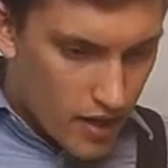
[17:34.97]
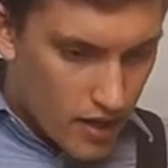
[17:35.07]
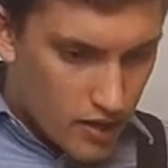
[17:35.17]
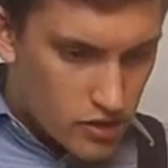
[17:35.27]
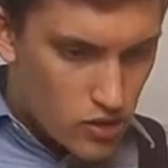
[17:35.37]

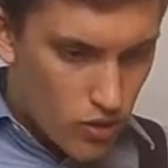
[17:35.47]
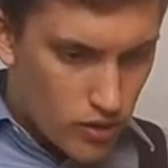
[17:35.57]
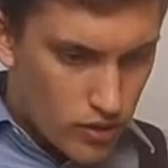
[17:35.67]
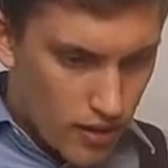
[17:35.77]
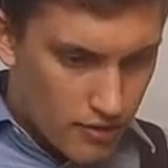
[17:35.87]
store
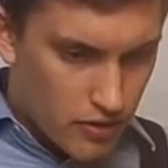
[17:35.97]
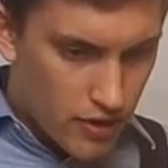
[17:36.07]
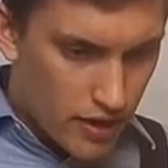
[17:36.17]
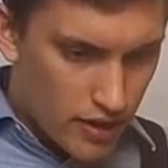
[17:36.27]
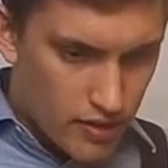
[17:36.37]

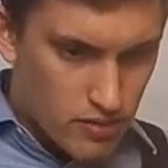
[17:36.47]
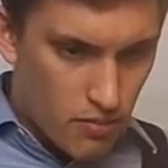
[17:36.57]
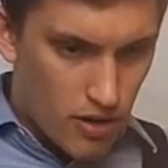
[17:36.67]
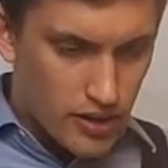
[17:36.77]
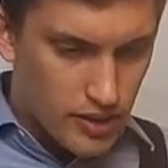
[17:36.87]
GraphQL is
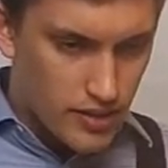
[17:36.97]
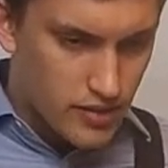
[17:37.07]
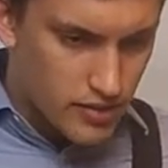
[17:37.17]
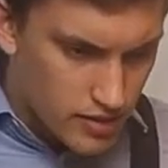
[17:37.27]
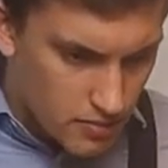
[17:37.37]
marked as a
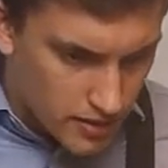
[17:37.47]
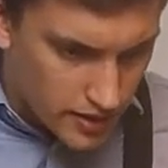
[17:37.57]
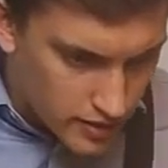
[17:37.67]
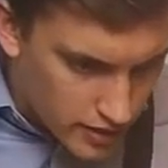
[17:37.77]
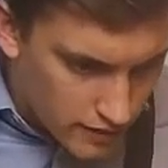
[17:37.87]

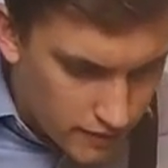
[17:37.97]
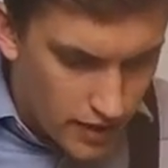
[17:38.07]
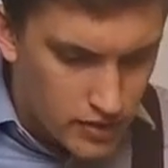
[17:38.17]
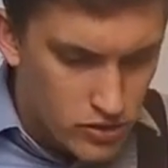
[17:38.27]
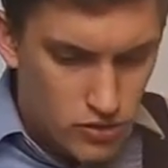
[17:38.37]
symlink. If
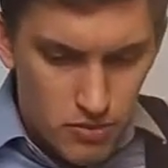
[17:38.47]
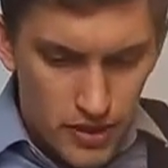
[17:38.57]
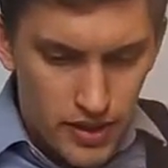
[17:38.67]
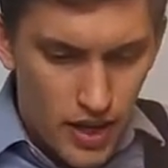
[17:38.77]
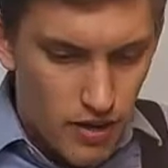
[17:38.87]
I zoom
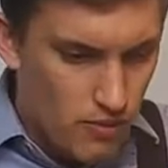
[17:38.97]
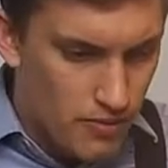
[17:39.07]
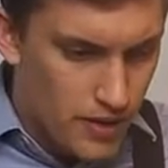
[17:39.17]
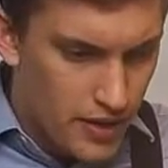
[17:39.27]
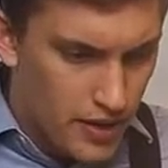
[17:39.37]
in now,
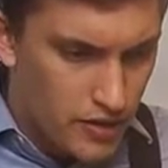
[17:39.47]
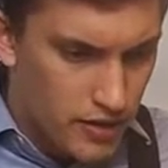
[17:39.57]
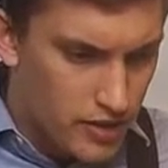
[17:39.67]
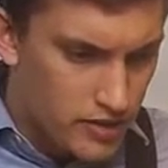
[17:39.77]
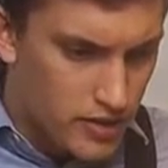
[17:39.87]
you
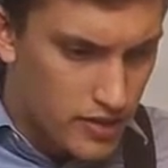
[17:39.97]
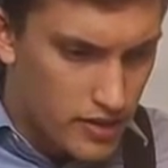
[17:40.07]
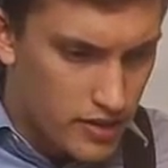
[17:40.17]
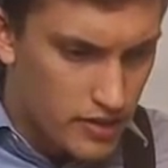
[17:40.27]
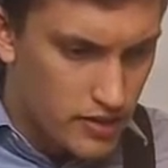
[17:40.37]
can see
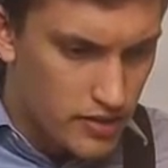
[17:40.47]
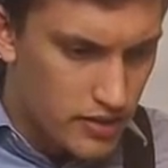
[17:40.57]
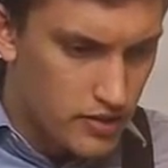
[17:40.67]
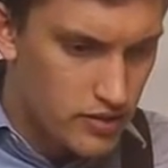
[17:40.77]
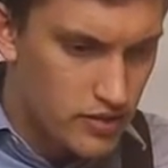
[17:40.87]
that this
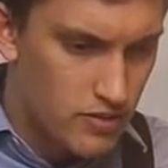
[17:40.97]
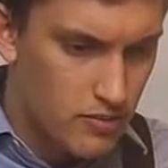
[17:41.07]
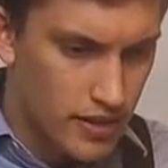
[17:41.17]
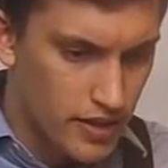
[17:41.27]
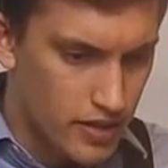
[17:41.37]
is a
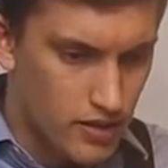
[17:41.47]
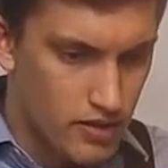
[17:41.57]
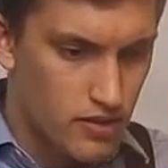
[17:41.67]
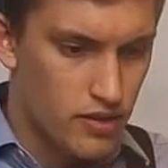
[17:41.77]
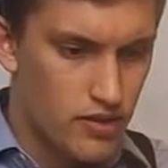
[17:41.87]
symlink.
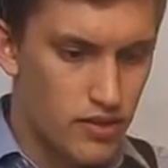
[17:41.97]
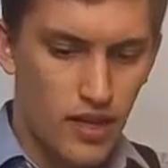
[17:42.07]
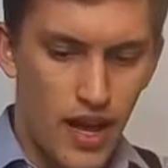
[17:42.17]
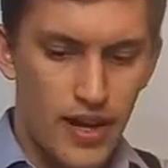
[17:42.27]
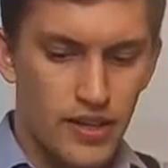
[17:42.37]

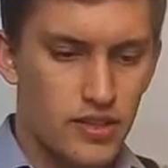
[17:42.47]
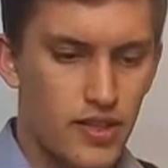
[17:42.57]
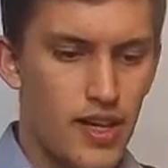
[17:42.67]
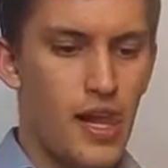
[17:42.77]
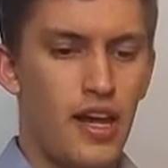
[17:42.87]
And
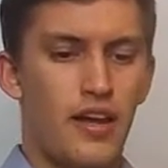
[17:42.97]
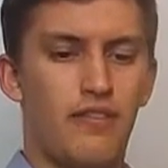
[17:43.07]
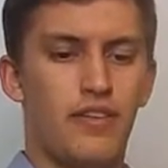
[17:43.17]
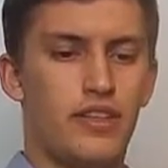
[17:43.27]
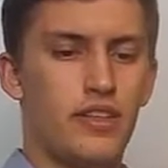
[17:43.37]
if
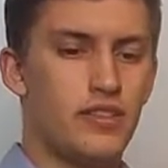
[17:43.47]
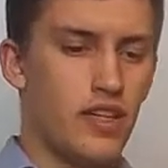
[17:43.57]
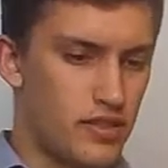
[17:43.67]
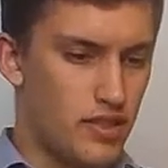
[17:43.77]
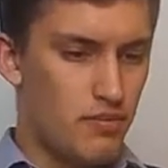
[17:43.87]
it is a
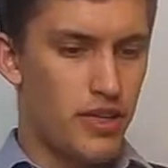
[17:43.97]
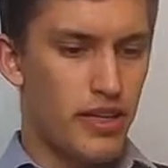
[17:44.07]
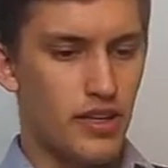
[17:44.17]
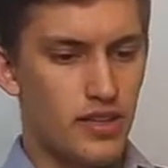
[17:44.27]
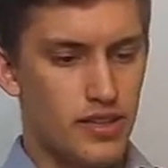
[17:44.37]

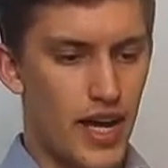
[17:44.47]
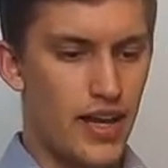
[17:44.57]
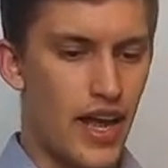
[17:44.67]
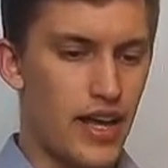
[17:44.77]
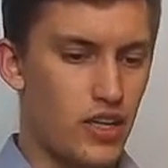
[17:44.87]
symlink, then
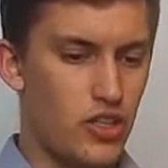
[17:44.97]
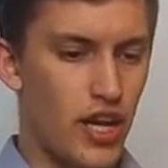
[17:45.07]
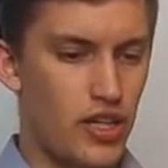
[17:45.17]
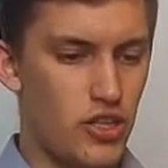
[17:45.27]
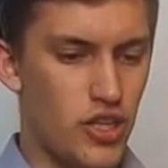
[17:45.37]
any
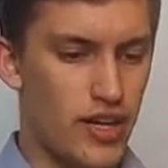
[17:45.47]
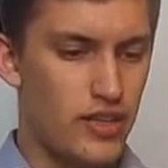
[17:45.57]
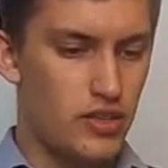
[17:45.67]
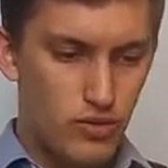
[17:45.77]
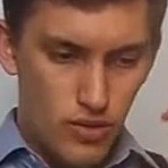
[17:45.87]
change I
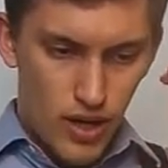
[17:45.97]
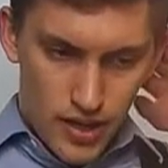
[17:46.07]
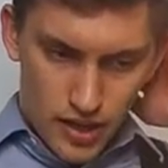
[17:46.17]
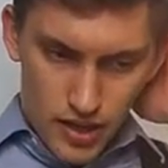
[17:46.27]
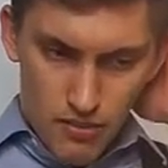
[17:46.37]
do
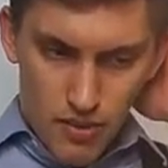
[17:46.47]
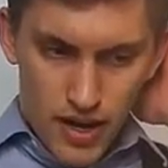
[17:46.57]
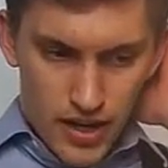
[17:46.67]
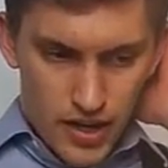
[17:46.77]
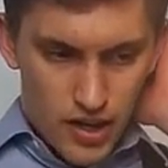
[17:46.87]
in
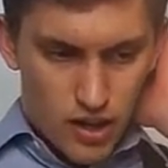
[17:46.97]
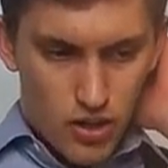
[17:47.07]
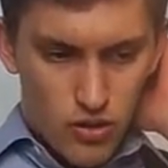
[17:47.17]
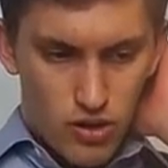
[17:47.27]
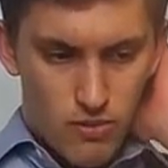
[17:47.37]
my
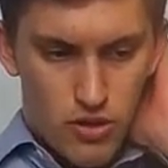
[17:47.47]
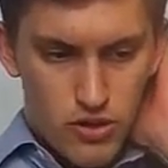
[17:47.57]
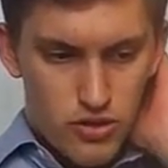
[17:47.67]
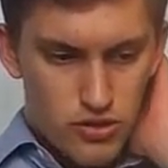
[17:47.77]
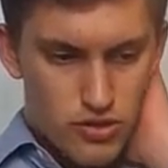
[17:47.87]
local
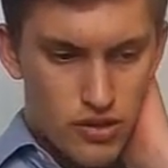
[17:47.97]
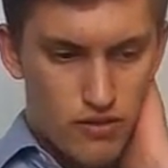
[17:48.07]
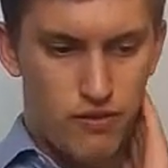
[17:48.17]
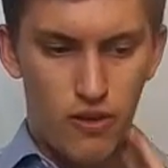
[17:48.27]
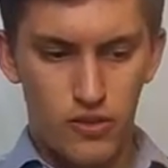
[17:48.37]
modules
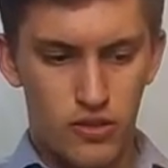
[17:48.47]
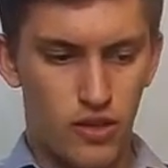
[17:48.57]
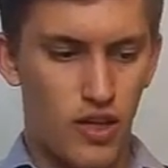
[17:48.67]
folder